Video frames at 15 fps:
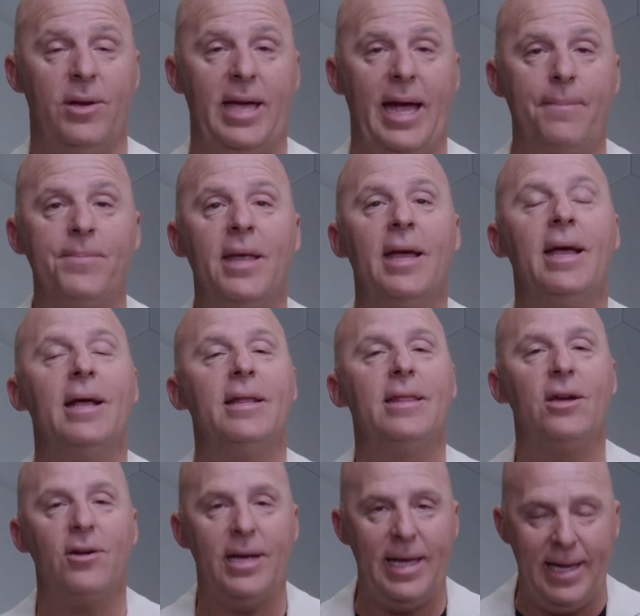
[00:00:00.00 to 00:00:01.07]
okay?
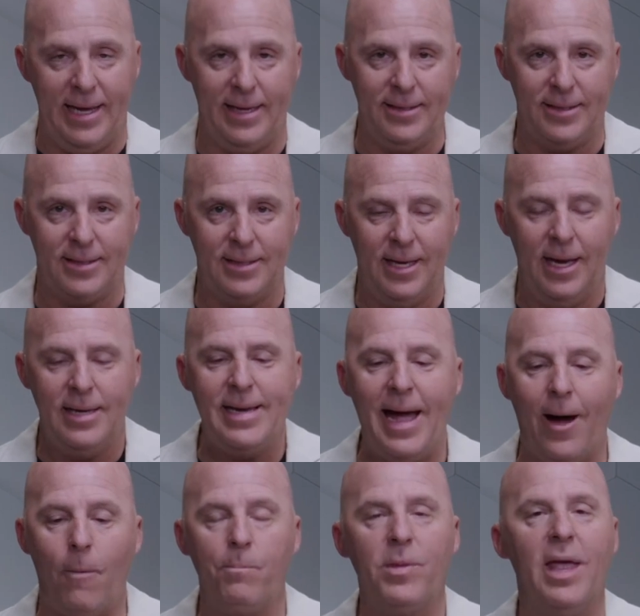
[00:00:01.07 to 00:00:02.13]
There is.
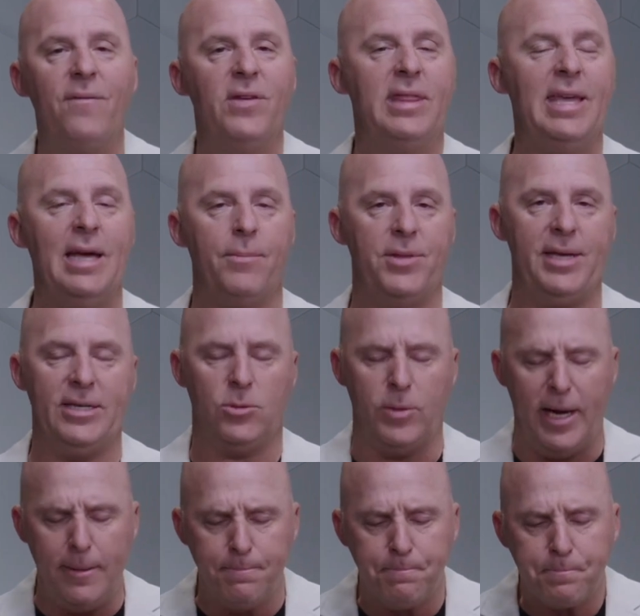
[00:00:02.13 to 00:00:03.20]
Now, if you think of it this
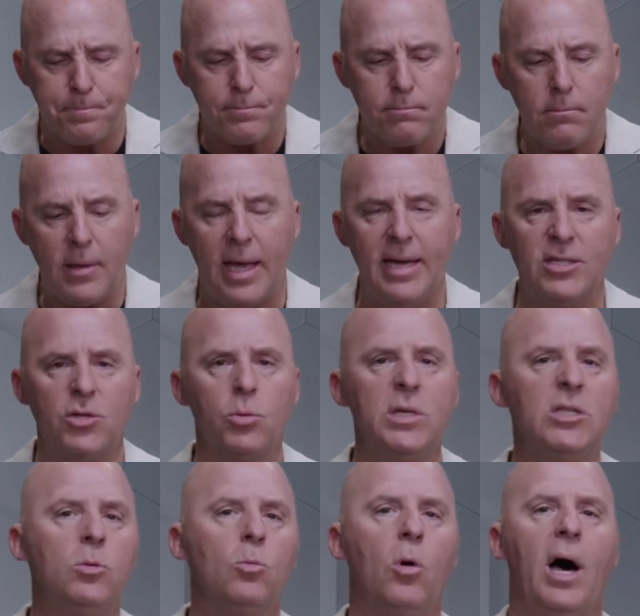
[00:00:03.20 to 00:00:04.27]
way, is the
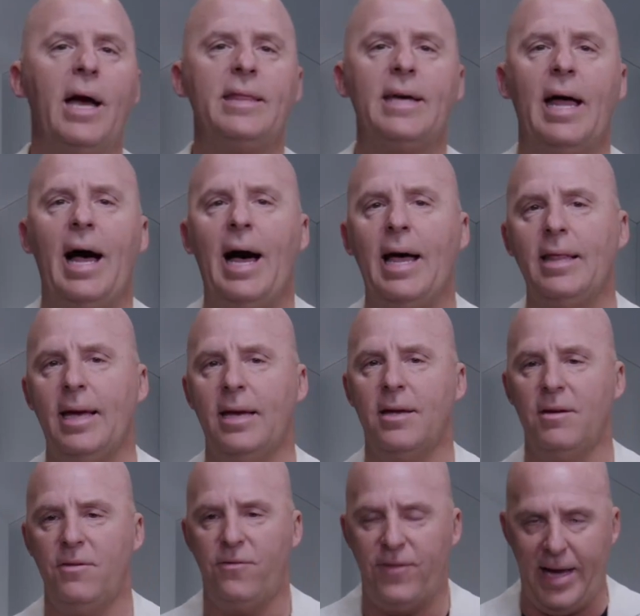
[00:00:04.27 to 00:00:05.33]
reason why that I
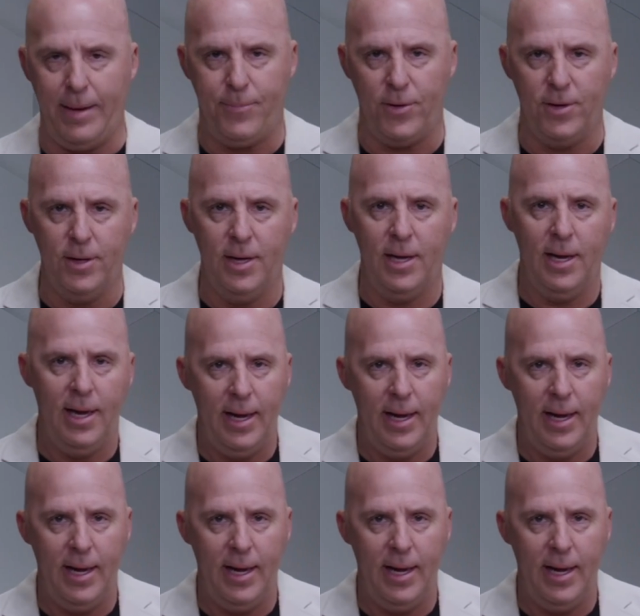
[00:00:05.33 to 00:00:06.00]
like fiber